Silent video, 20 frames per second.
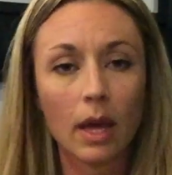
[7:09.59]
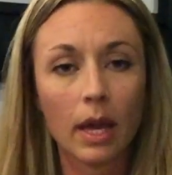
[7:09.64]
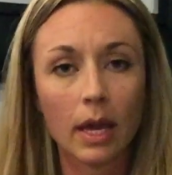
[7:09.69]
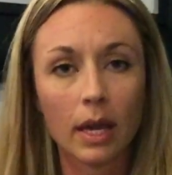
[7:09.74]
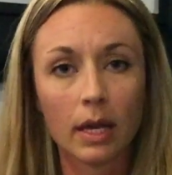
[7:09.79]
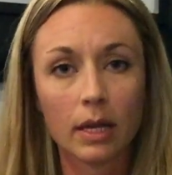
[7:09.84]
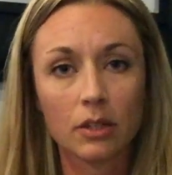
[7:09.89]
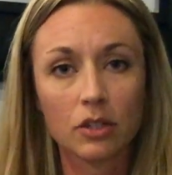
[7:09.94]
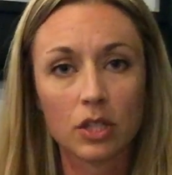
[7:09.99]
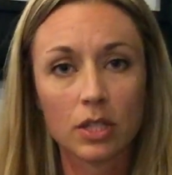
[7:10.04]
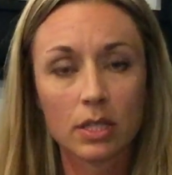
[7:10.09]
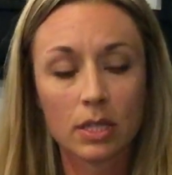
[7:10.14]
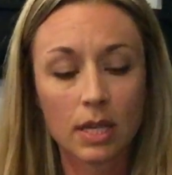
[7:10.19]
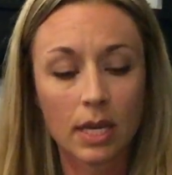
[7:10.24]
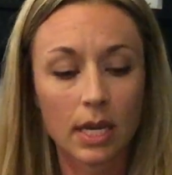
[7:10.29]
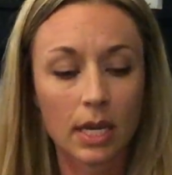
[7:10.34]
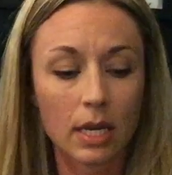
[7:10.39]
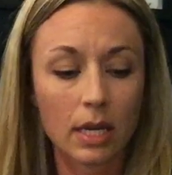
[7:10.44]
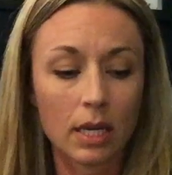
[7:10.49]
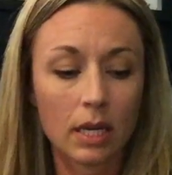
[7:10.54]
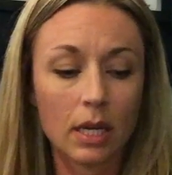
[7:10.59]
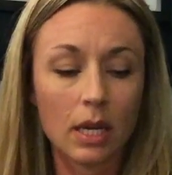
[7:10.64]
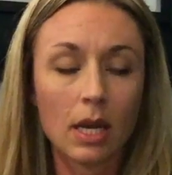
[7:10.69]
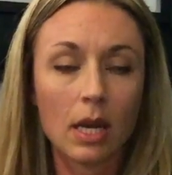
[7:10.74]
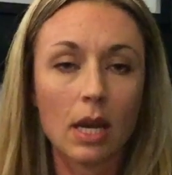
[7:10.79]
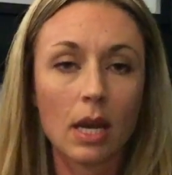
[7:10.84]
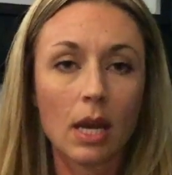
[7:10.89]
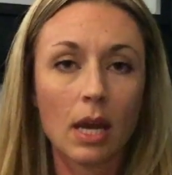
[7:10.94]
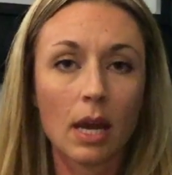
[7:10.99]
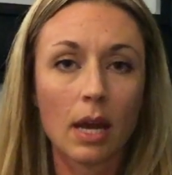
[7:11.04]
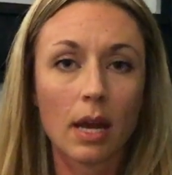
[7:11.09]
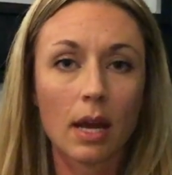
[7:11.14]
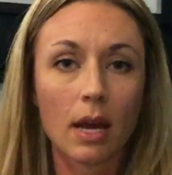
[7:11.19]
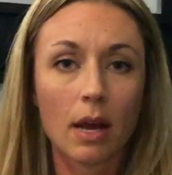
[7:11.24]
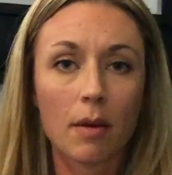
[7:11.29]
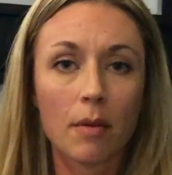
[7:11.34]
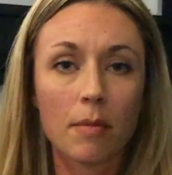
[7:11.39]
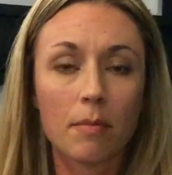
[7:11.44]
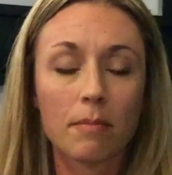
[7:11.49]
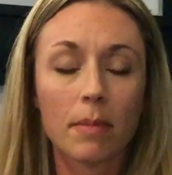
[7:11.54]
And just like
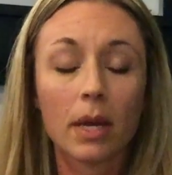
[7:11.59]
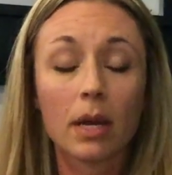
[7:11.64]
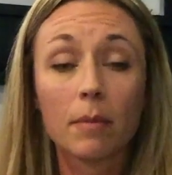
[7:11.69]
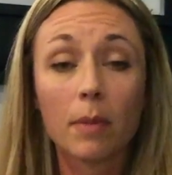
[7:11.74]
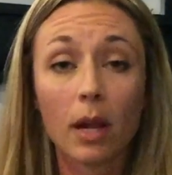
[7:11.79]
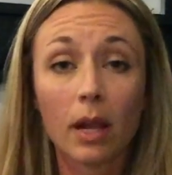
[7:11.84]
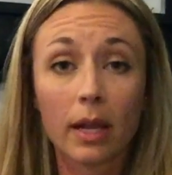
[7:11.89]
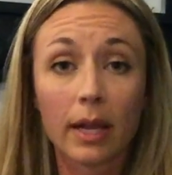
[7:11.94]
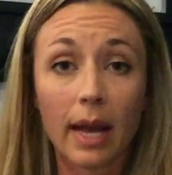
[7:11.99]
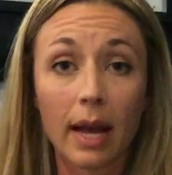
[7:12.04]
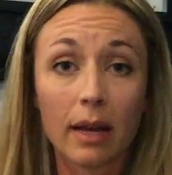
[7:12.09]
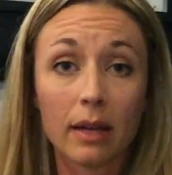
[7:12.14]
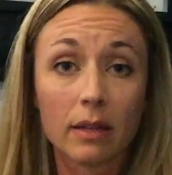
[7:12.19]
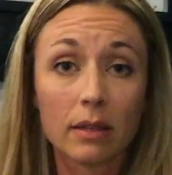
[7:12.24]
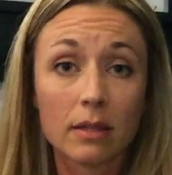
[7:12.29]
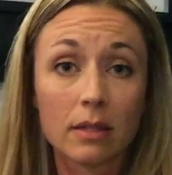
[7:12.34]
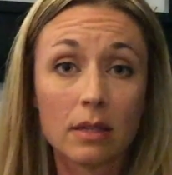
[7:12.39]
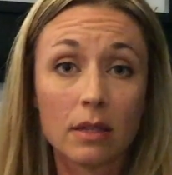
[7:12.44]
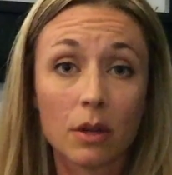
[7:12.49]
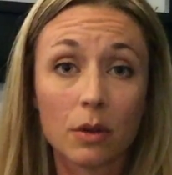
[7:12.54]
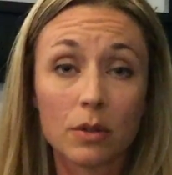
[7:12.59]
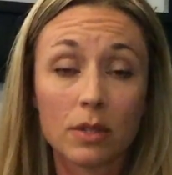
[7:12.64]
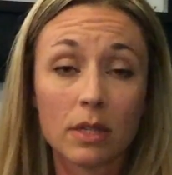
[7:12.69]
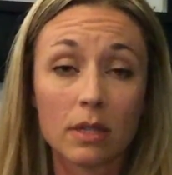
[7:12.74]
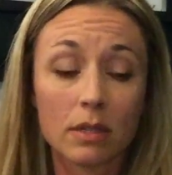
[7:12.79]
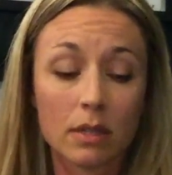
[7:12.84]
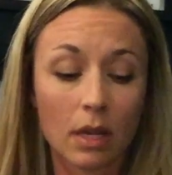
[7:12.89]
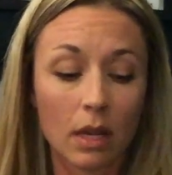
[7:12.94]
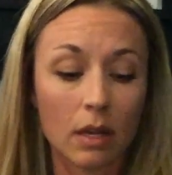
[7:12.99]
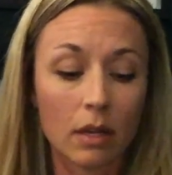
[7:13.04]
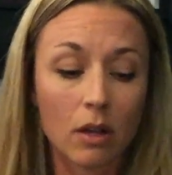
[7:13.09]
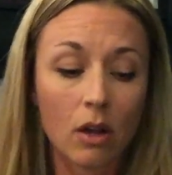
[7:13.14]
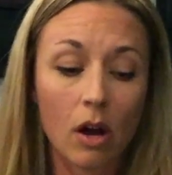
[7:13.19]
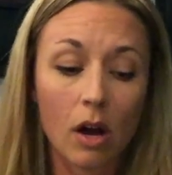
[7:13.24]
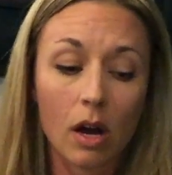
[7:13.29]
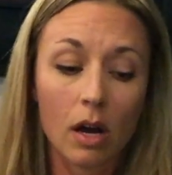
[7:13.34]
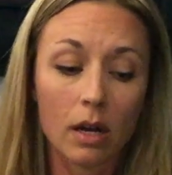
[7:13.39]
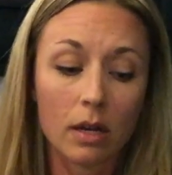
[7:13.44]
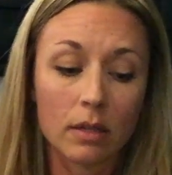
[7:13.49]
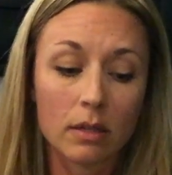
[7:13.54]
metabolic acidosis can
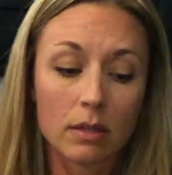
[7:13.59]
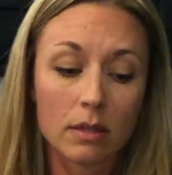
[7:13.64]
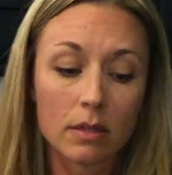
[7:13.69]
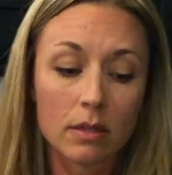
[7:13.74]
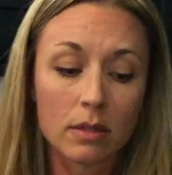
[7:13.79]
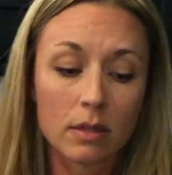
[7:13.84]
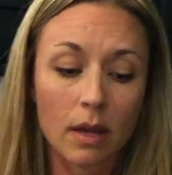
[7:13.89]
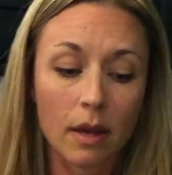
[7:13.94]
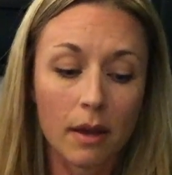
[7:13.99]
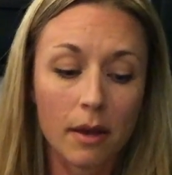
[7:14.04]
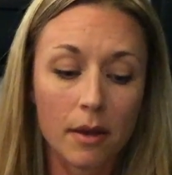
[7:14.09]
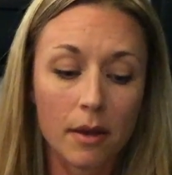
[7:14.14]
cause